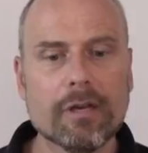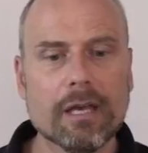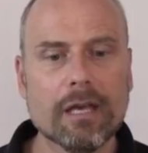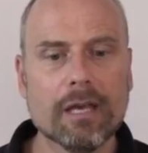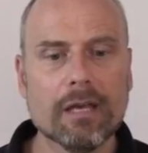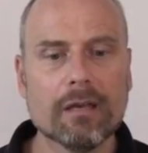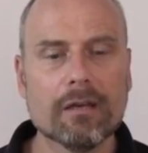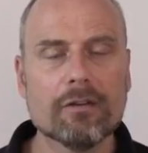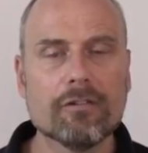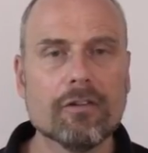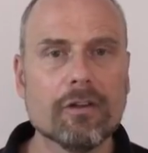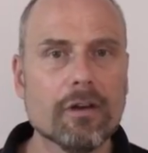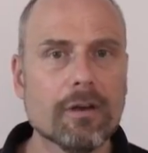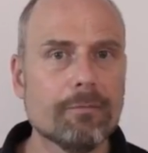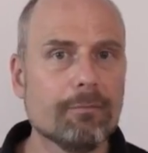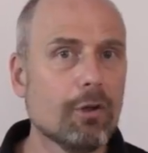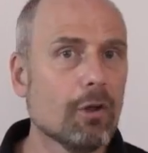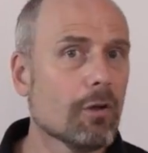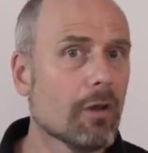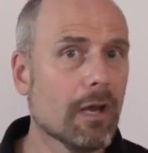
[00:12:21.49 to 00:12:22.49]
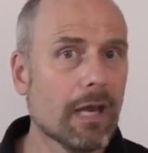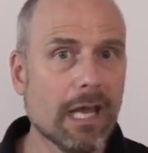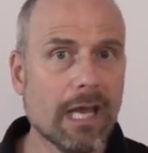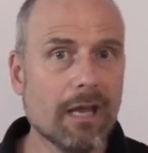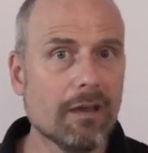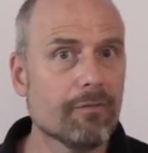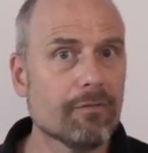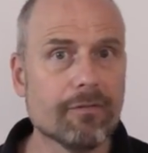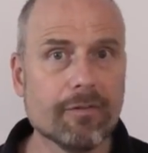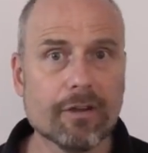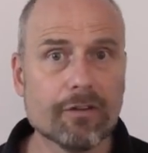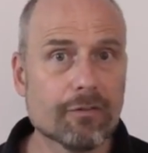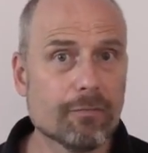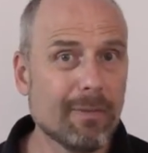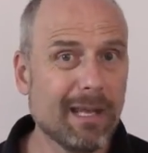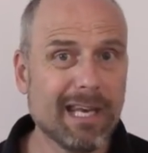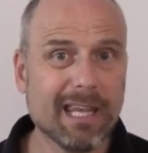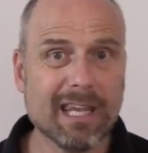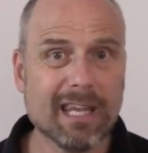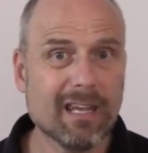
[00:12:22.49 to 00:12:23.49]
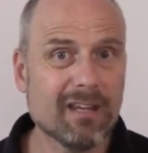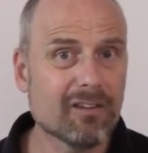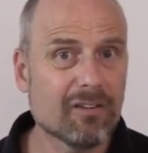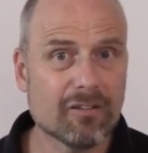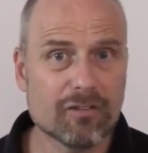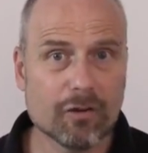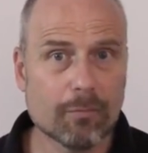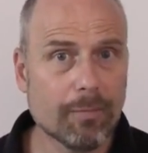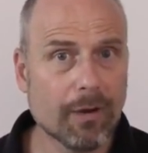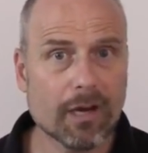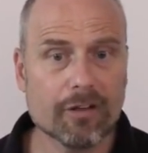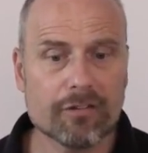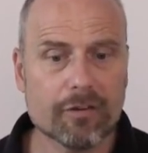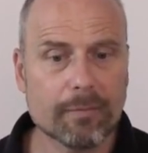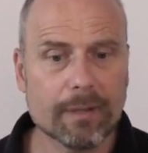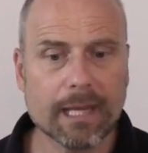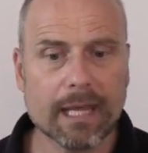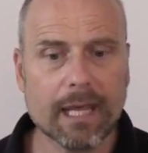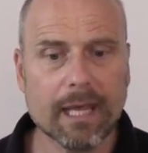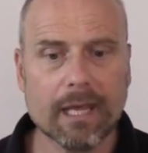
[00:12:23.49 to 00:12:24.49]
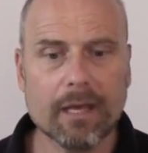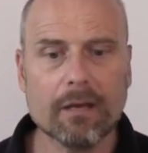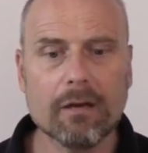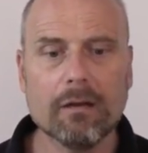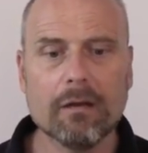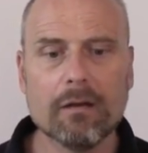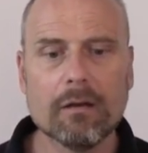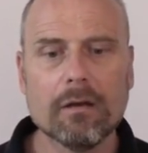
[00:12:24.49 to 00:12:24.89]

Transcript: and you're going to have as many kids as you possibly can.